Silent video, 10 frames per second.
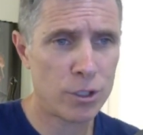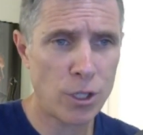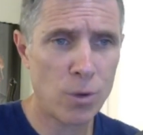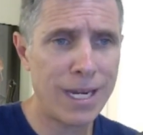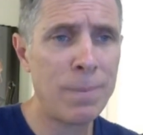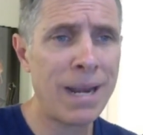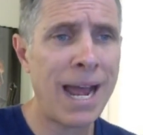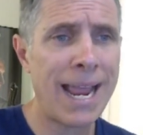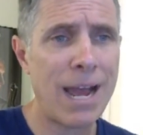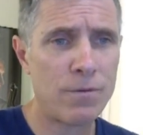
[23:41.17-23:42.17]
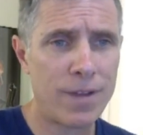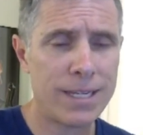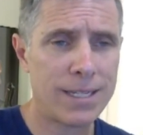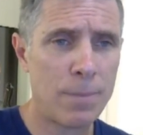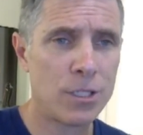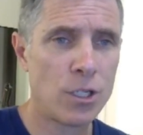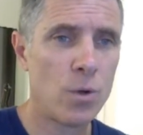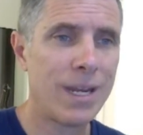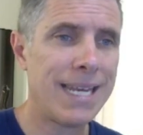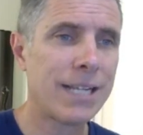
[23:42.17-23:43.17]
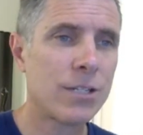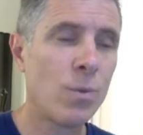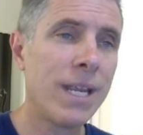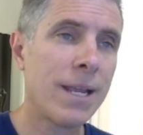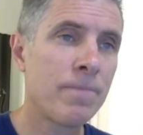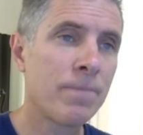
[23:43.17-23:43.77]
So keep an eye out for this episode next week.